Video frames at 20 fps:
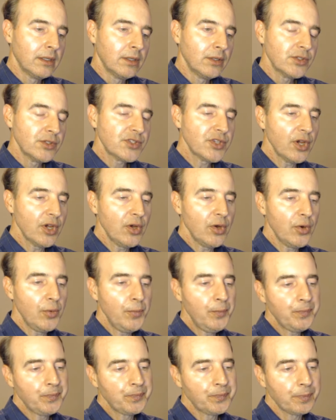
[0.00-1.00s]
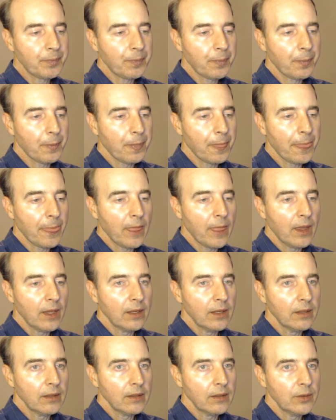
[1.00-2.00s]
So,
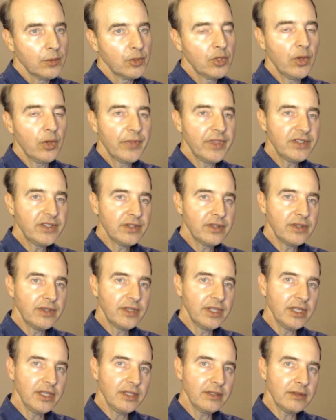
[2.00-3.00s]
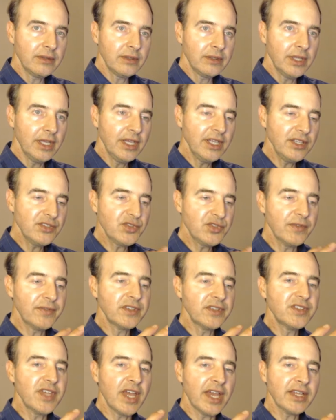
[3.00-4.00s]
you know, the history of the
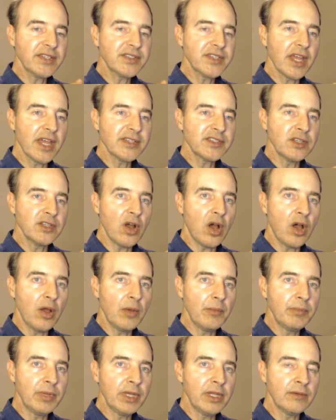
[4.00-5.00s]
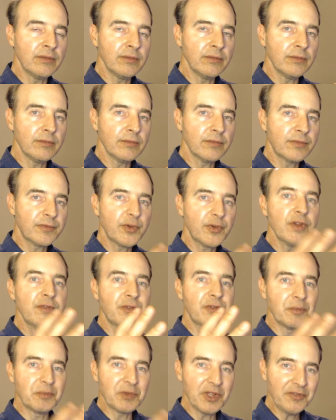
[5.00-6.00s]
text hasn't been free
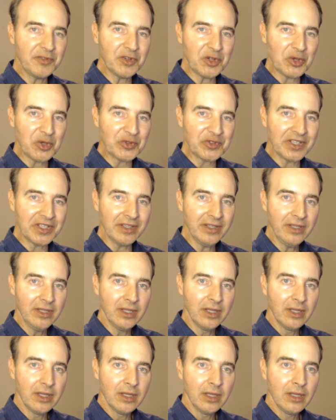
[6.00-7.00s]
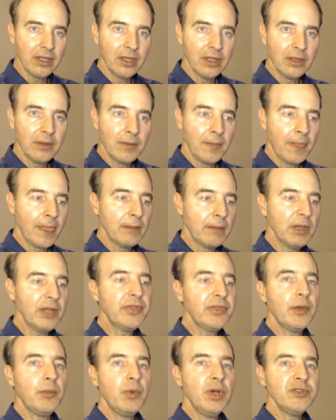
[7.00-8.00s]
from difficulty, but
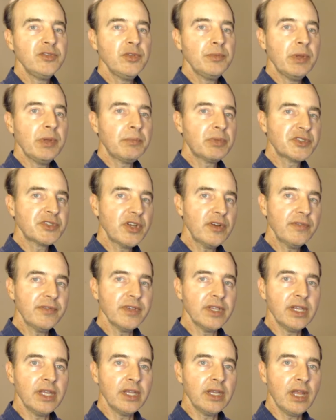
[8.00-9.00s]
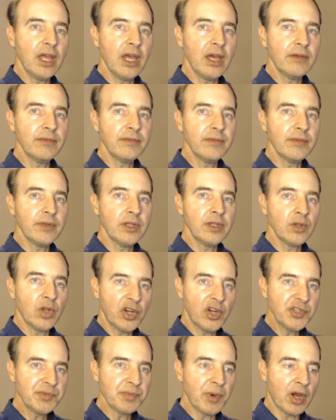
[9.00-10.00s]
the ones who've been preserving it have, in
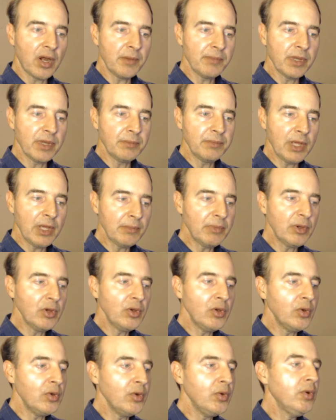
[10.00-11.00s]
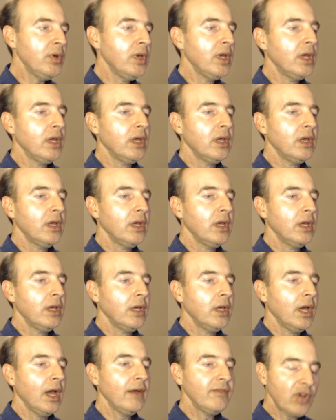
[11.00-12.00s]
large part, been people who
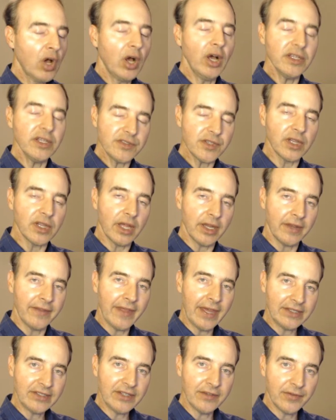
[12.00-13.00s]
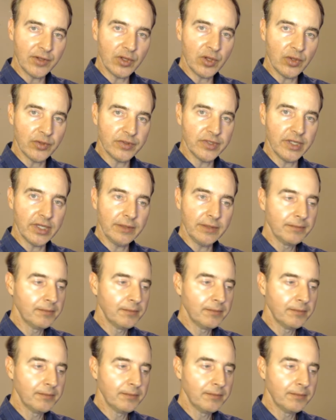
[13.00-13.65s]
have caused a lot of that difficulty